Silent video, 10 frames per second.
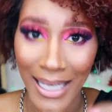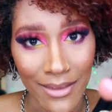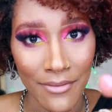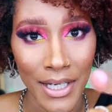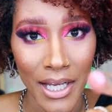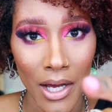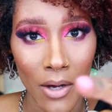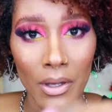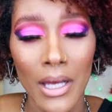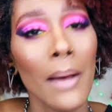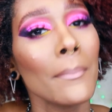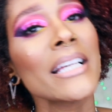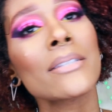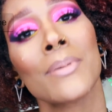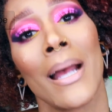we get in the video,
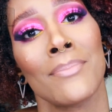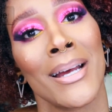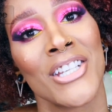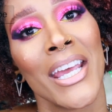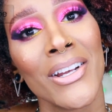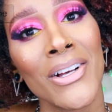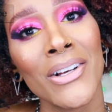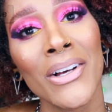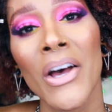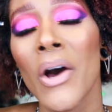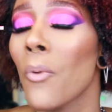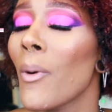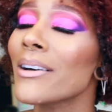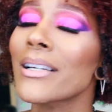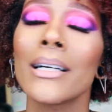please subscribe to my channel.
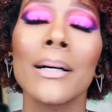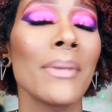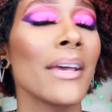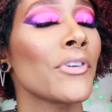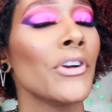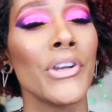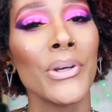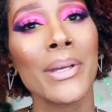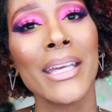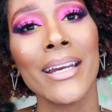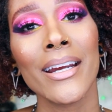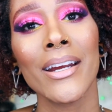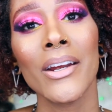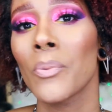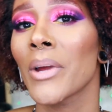Welcome if you're new
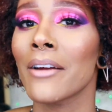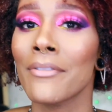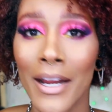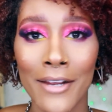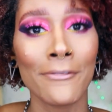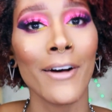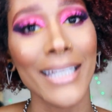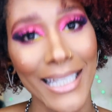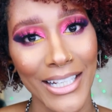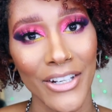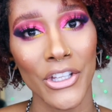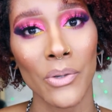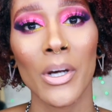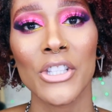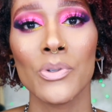here. We are very fun here.
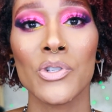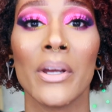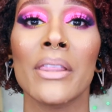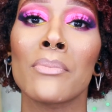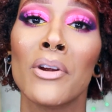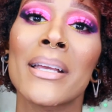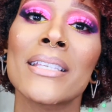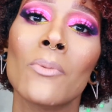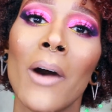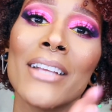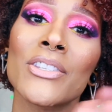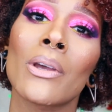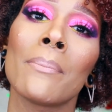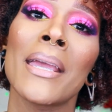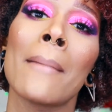You want to join the mermaid squad so
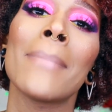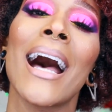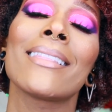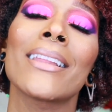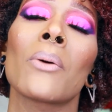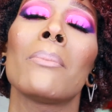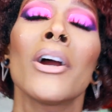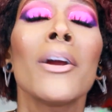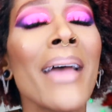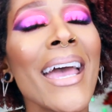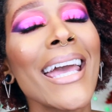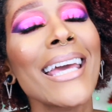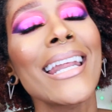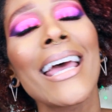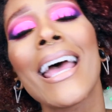you can be my little
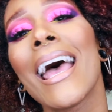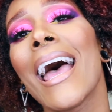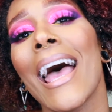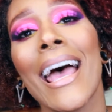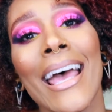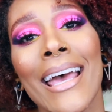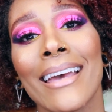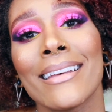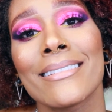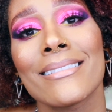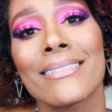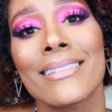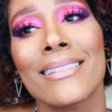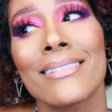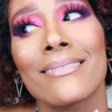mermaid. And
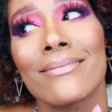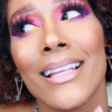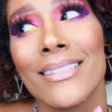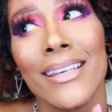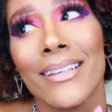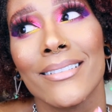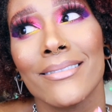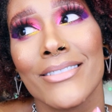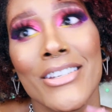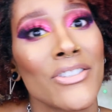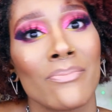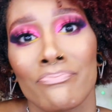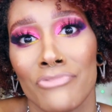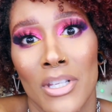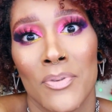that's it. Just
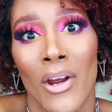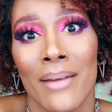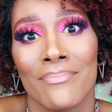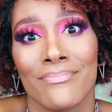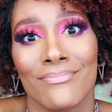subscribe.